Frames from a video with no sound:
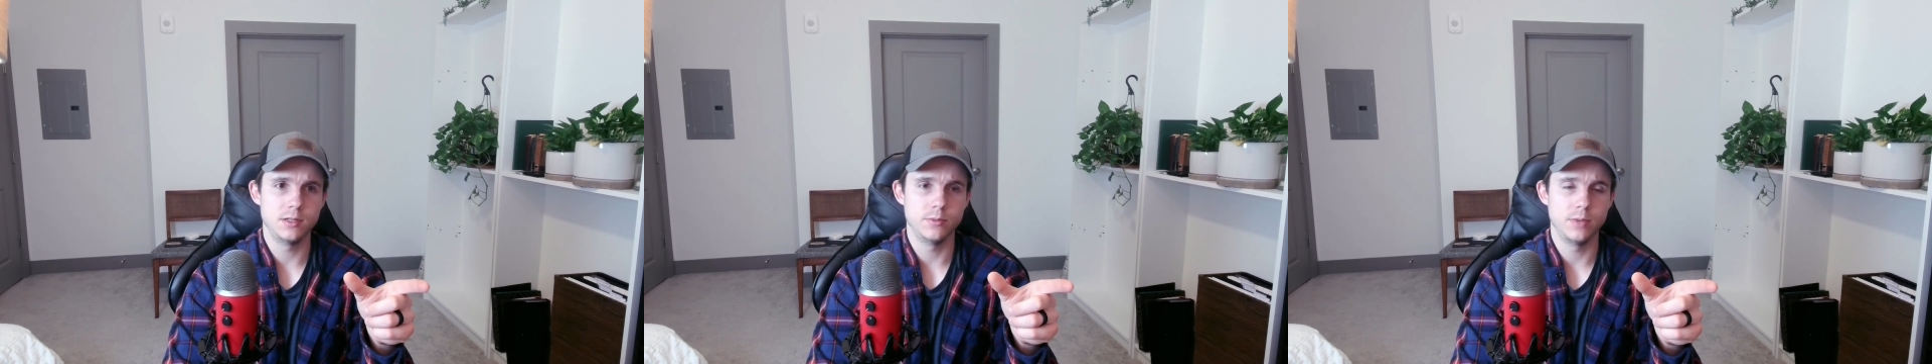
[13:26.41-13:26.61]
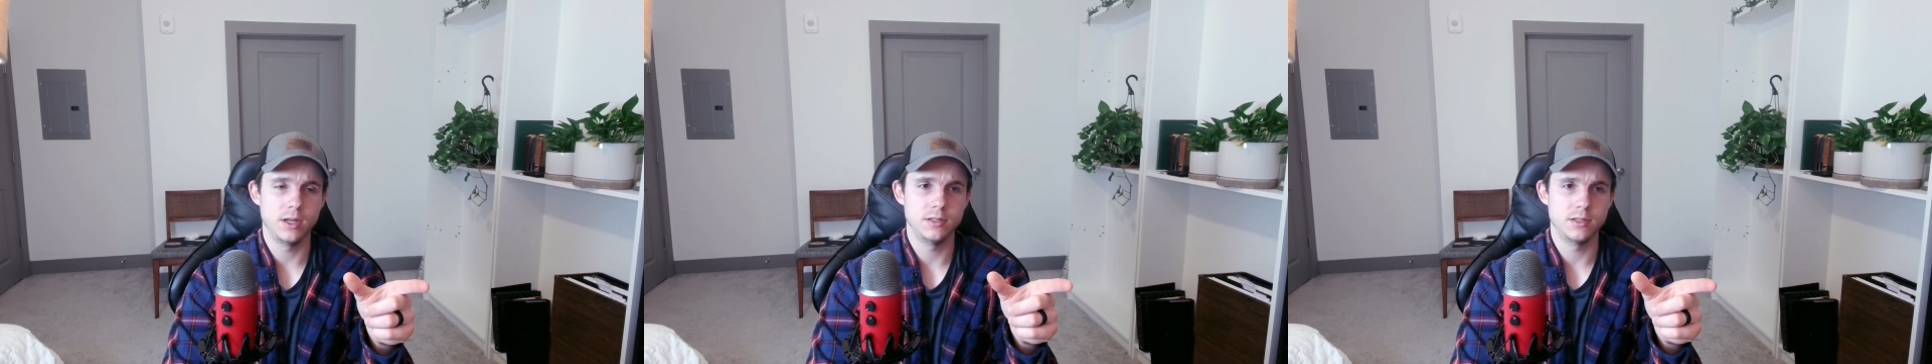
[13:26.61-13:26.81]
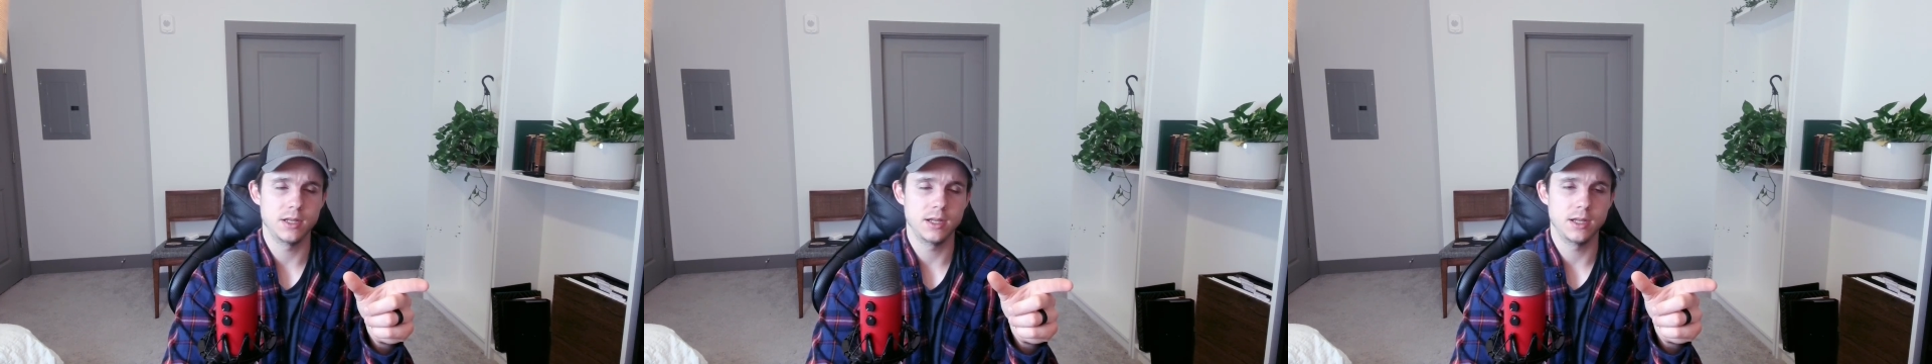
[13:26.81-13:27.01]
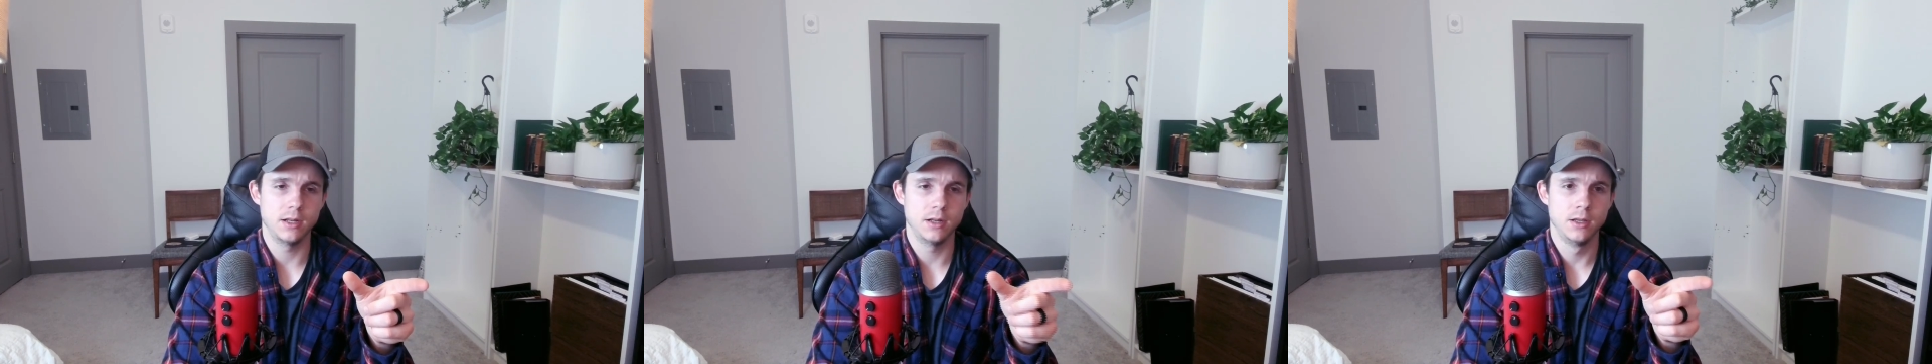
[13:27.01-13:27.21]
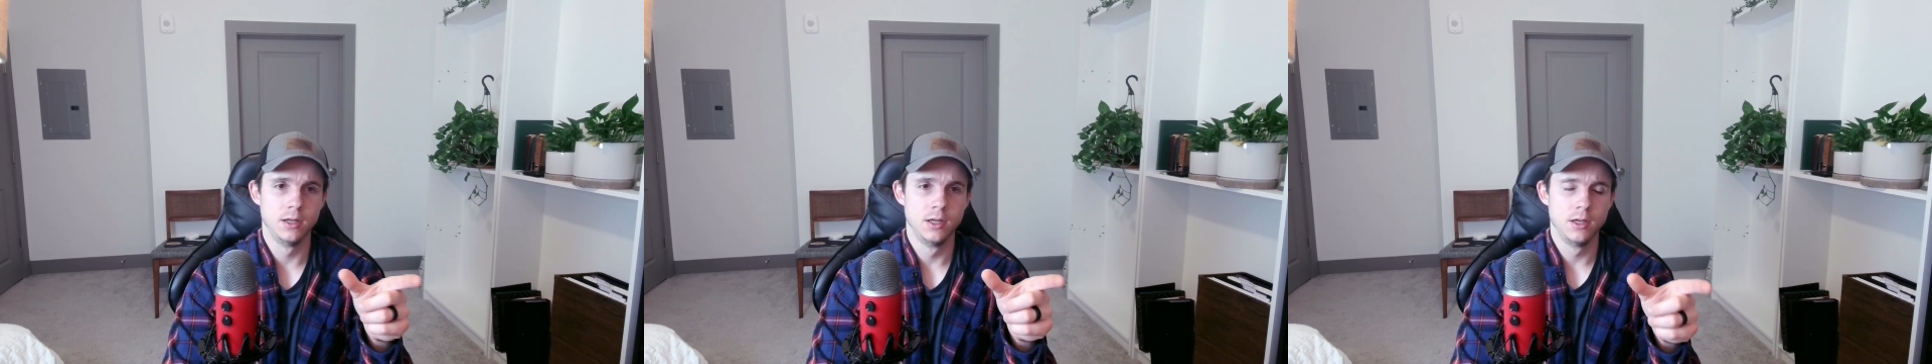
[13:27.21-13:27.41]
to
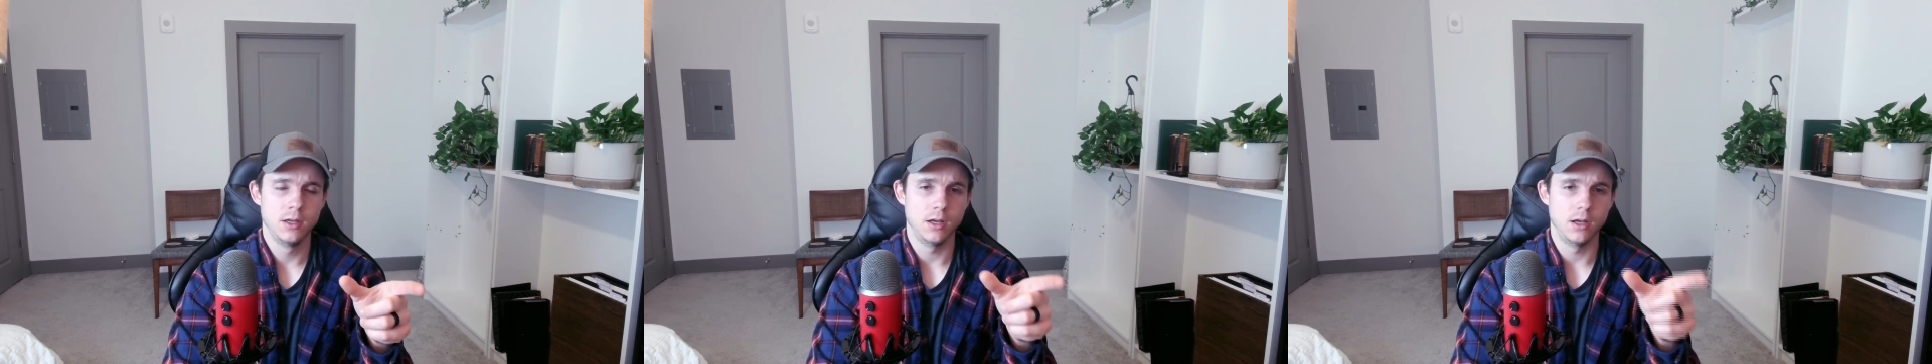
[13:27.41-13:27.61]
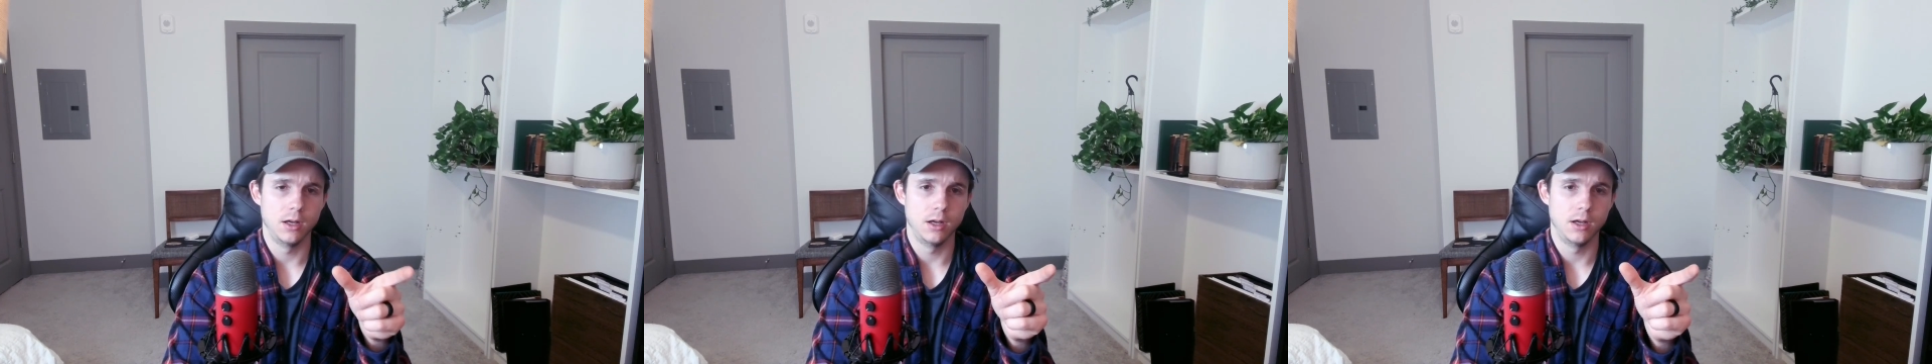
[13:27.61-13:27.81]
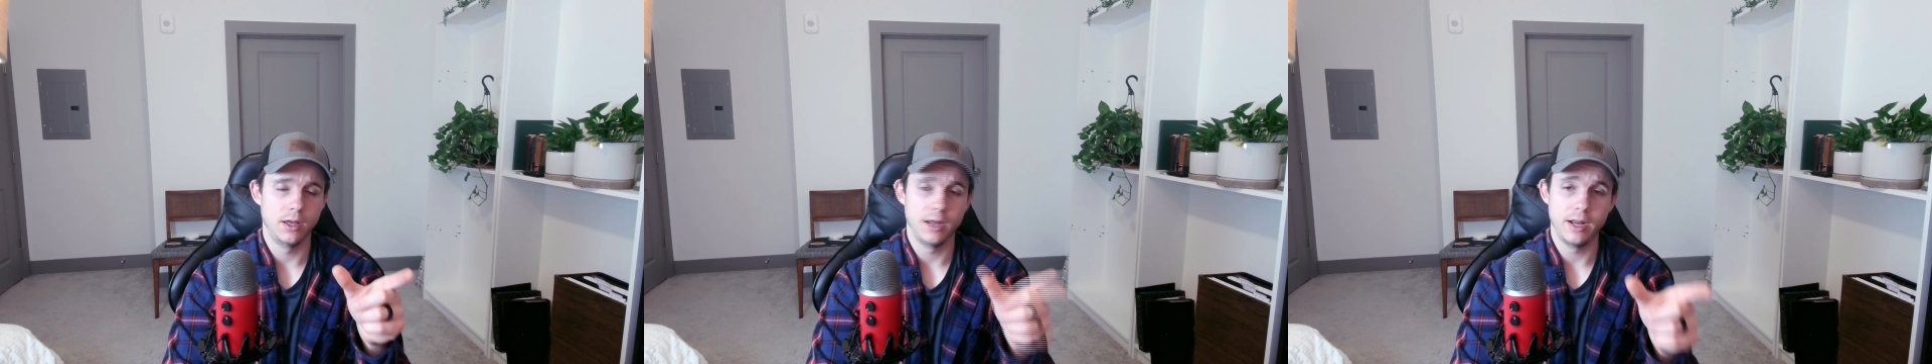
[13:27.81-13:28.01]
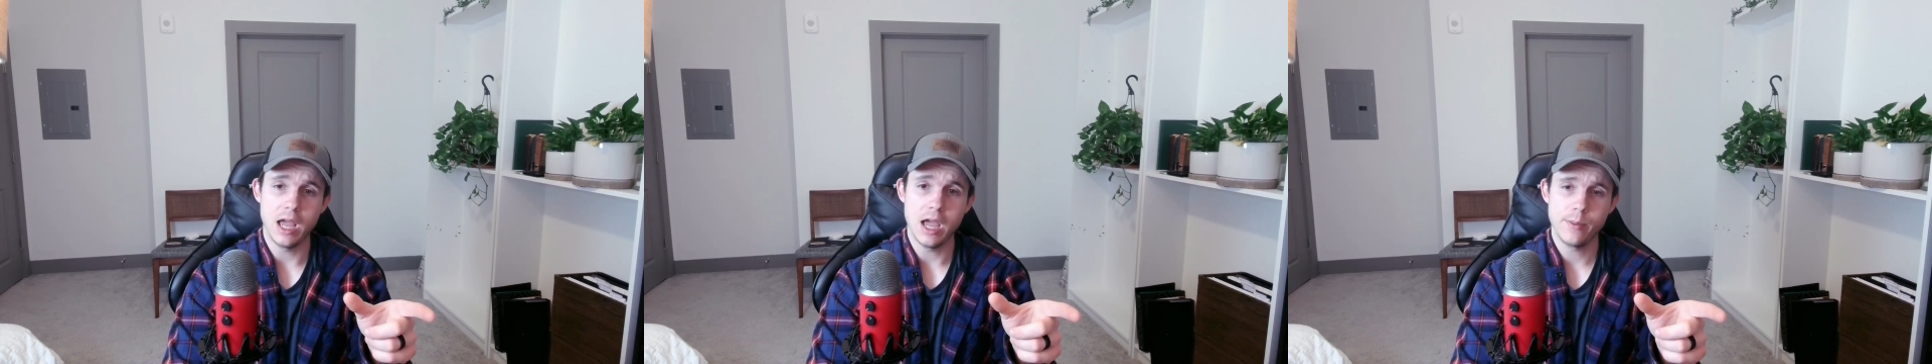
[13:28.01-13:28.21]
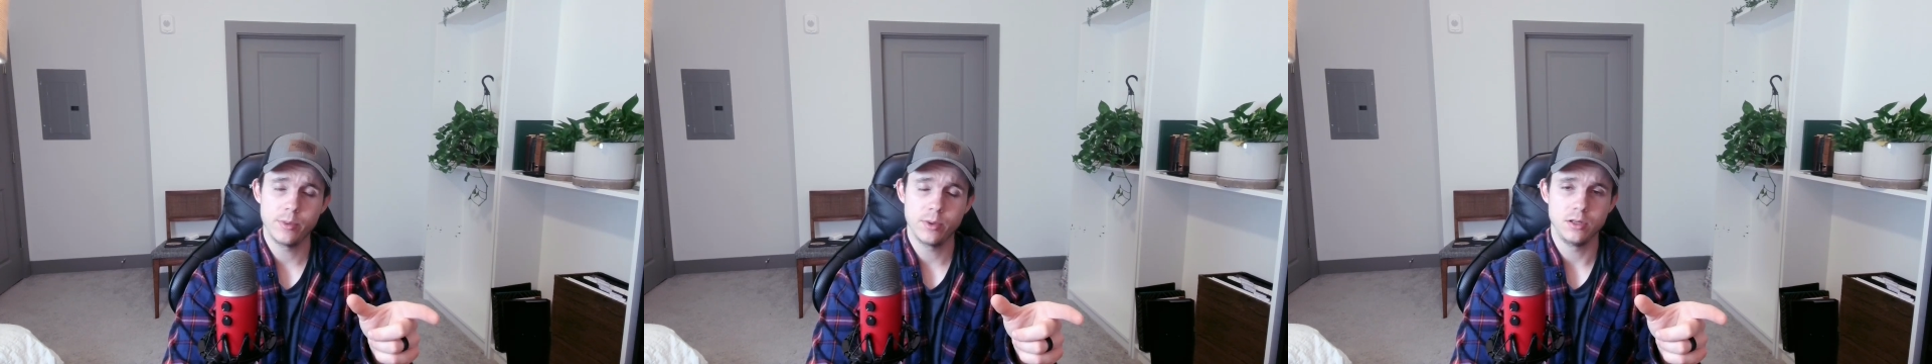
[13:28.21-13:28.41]
maintain an
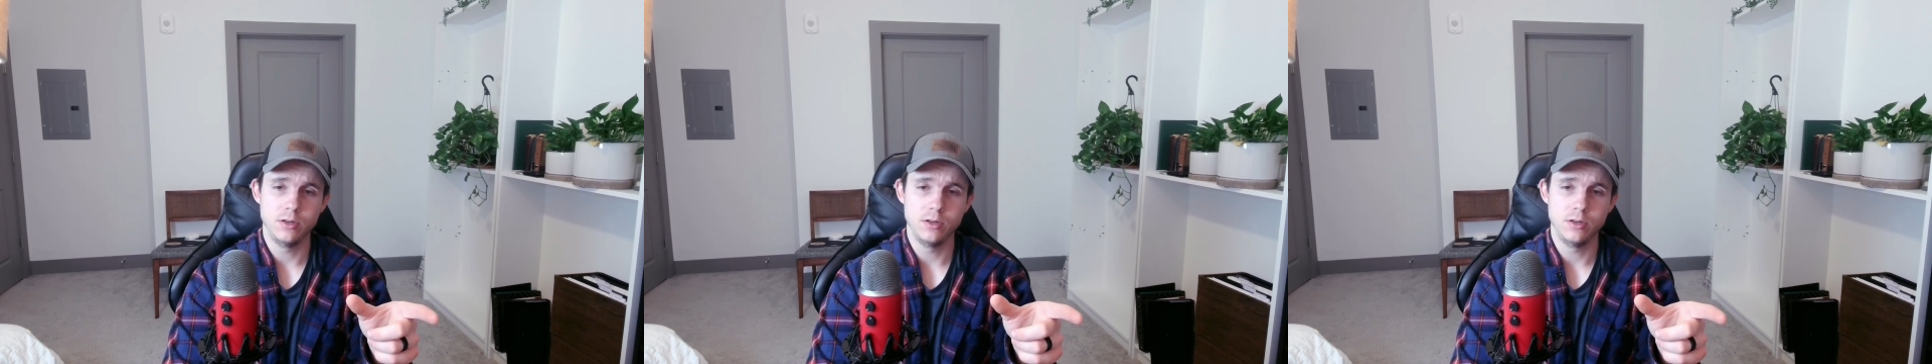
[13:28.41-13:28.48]
app.